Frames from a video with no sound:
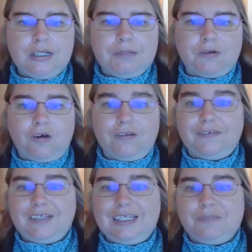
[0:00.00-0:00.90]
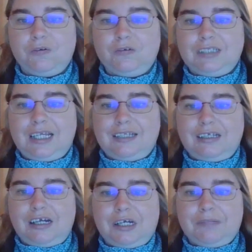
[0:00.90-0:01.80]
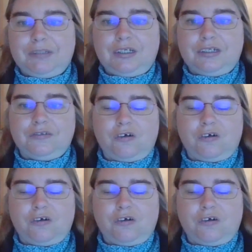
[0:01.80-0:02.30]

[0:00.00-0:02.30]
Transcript: but all of these will take time because